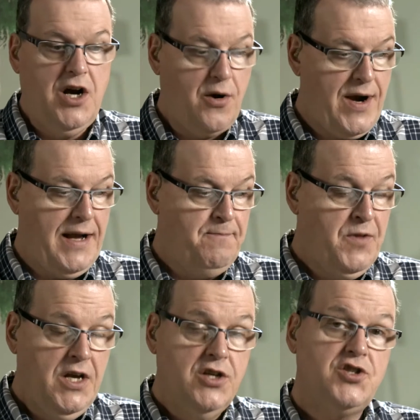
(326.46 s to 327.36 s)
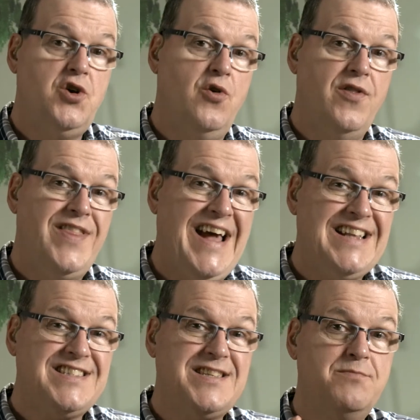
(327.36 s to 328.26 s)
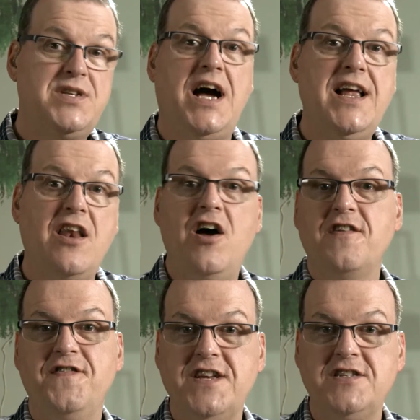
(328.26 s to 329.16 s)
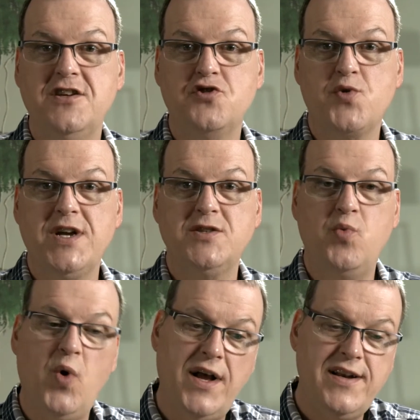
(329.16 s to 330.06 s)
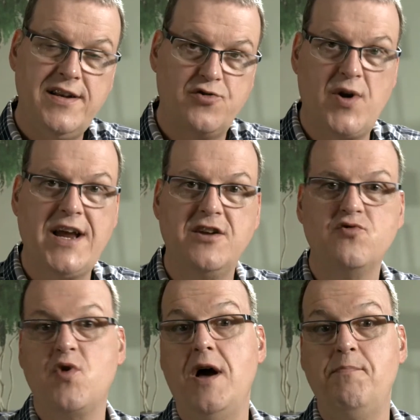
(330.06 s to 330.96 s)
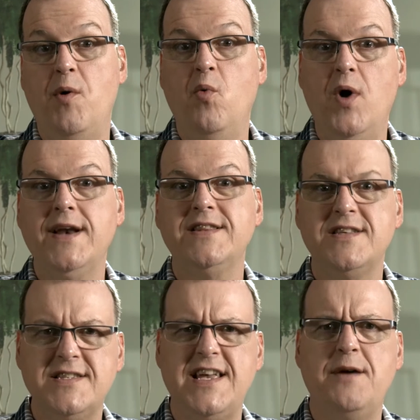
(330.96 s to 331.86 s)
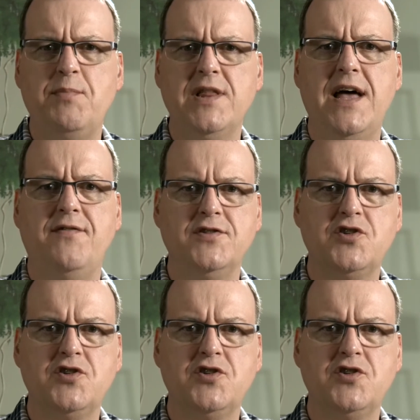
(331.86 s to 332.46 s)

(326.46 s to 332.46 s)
All right, so that's some dialogue fixing tricks, one drag and drop, but one at the sample level.